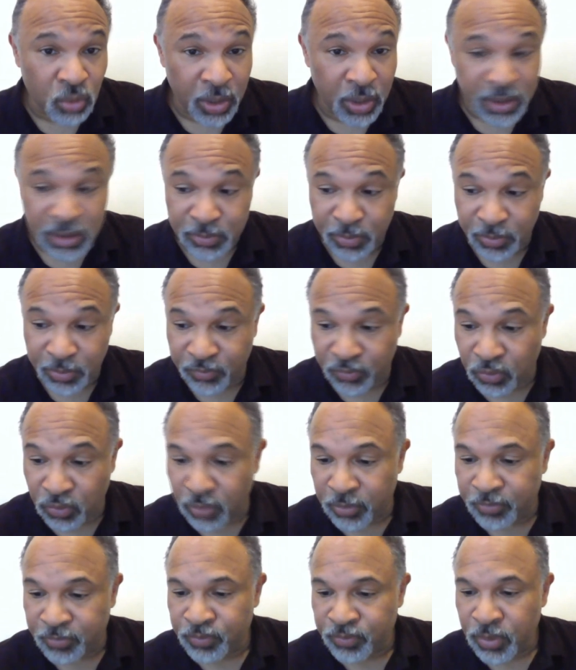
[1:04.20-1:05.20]
twice
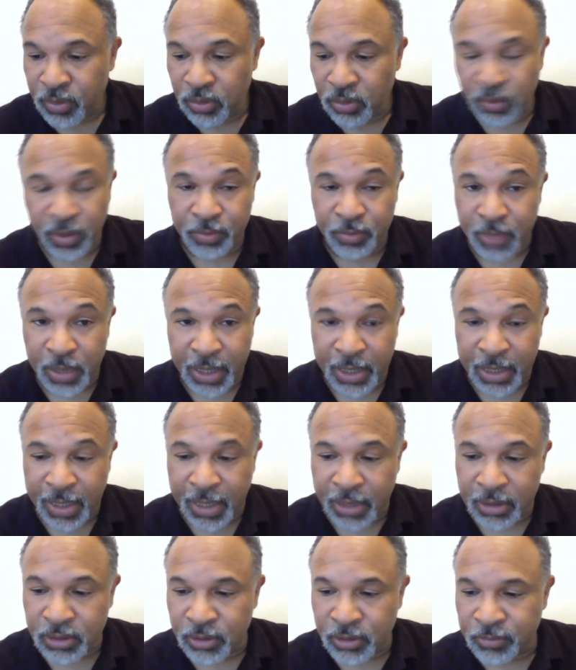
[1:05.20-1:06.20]
before. Great black
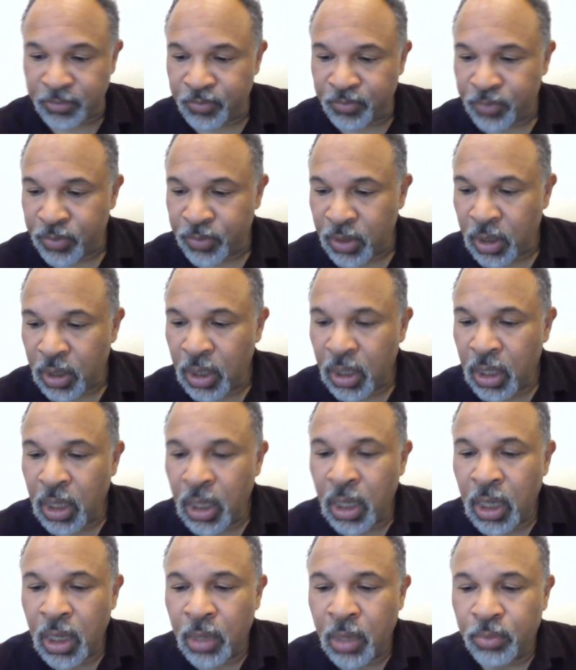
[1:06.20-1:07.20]
actor.
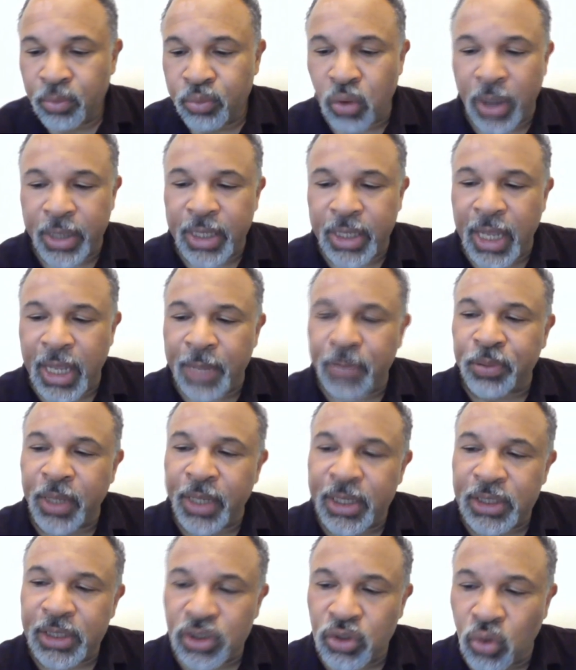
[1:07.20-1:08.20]
Poitier
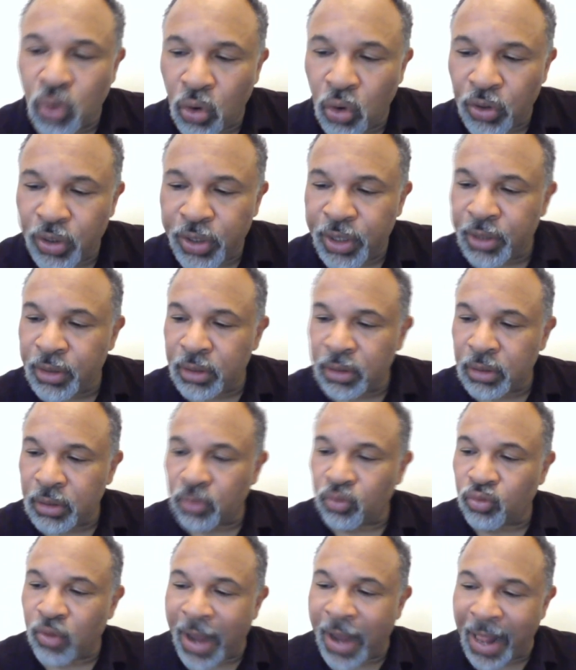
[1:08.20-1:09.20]
plays Gordon
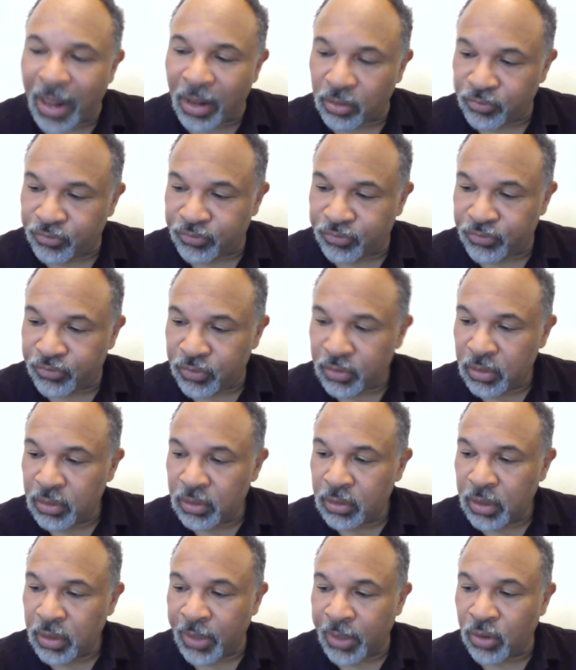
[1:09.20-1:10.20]
Ralph,
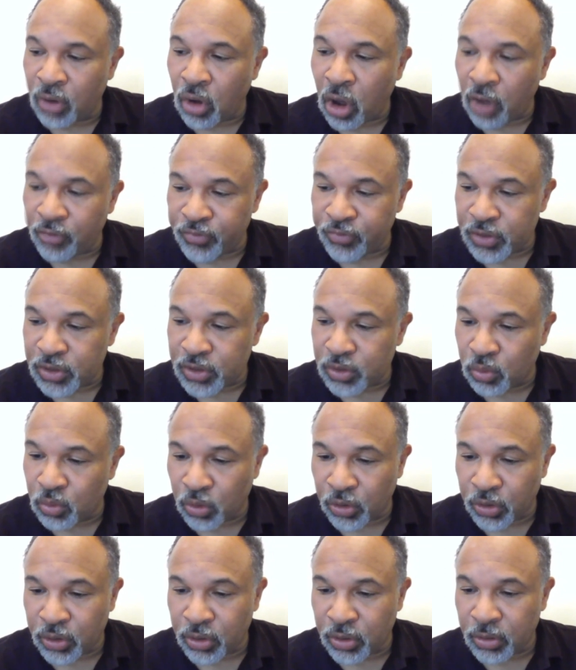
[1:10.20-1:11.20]
an office
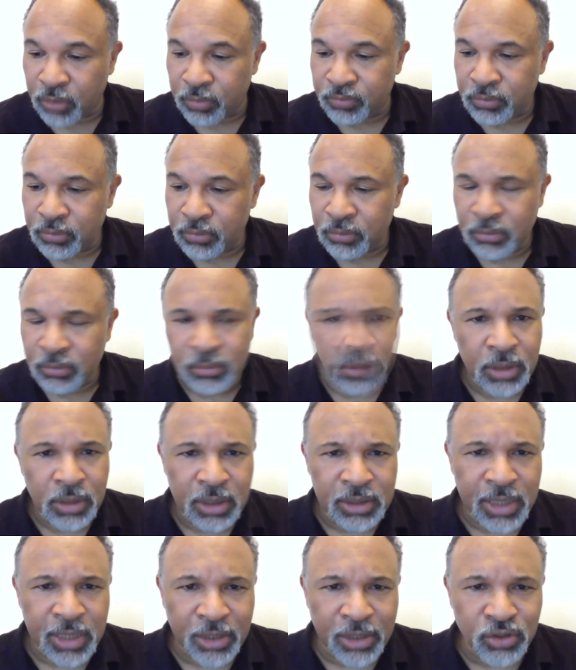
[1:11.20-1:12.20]
worker.
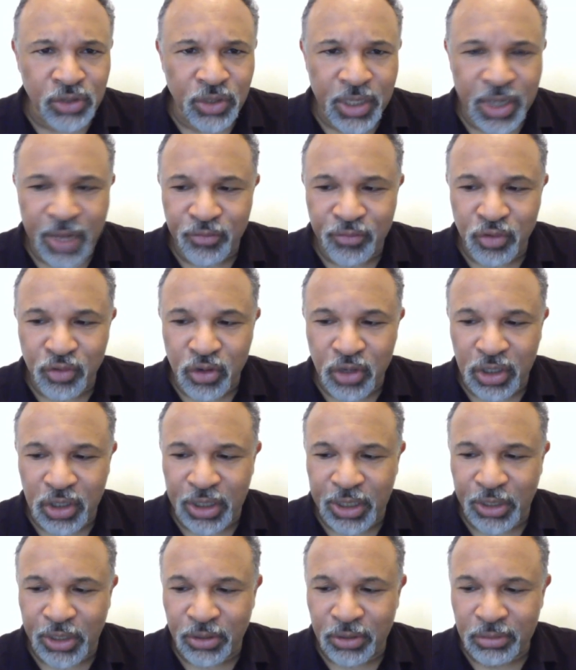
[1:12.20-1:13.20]
It's actually never
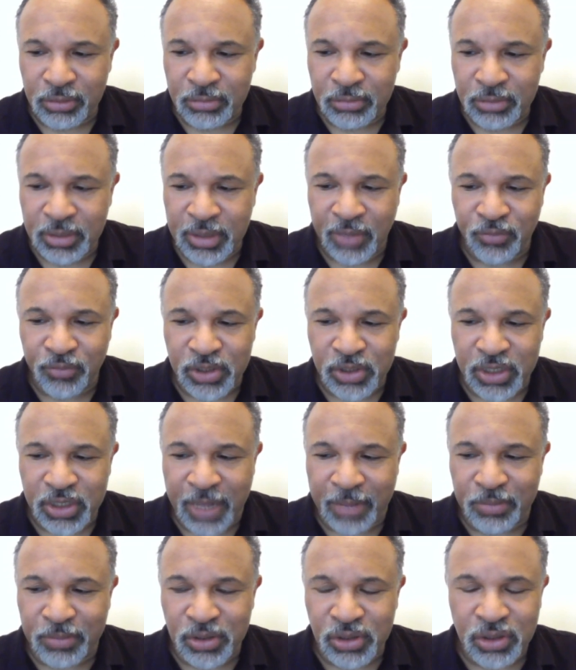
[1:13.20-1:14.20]
clear, never
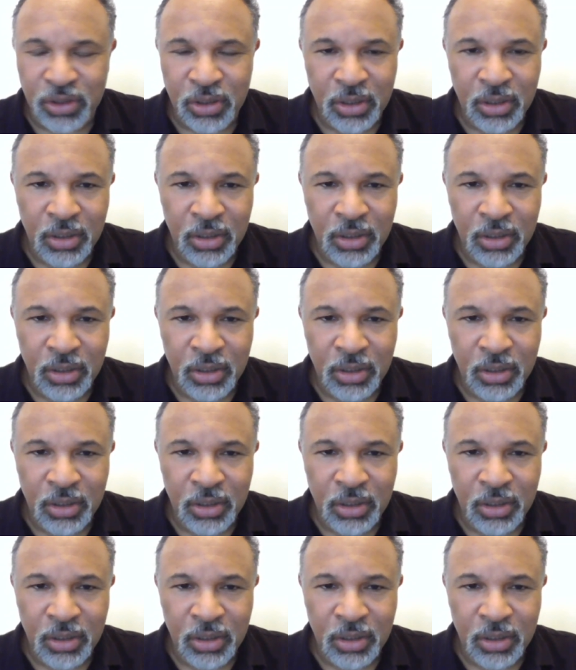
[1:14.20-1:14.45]
established